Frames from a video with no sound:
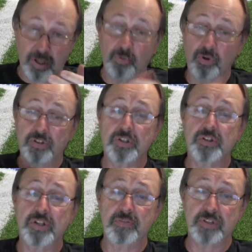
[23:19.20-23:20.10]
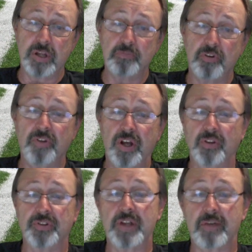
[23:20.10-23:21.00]
it was the Chiefs that
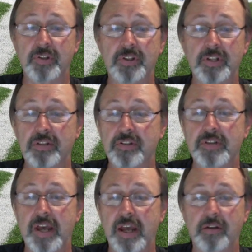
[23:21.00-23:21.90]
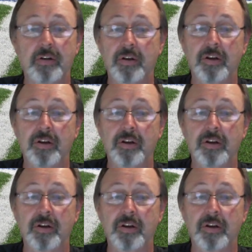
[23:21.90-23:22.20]
prevailed 17 to 10.